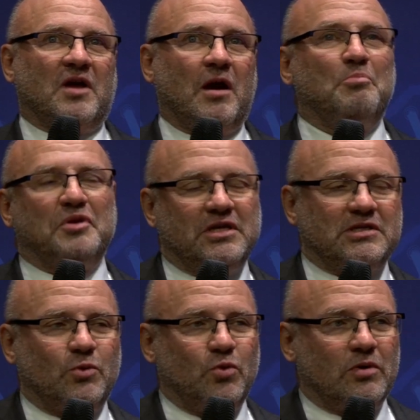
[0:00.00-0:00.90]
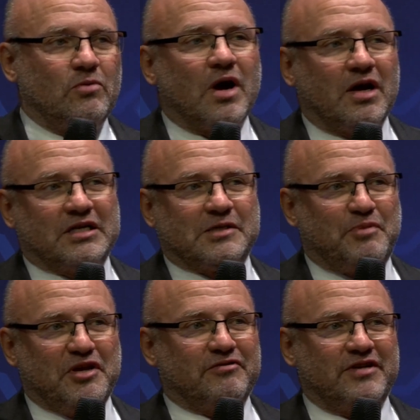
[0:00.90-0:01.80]
companies who are
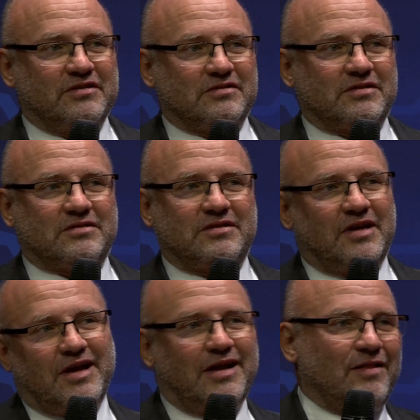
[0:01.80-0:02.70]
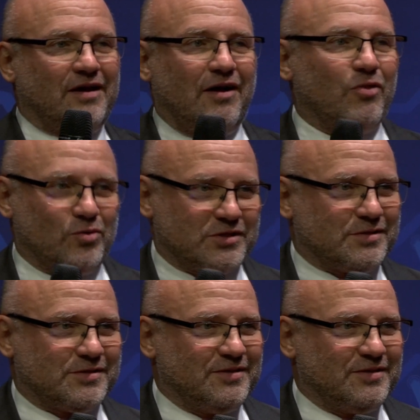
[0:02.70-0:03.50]
experienced and the others.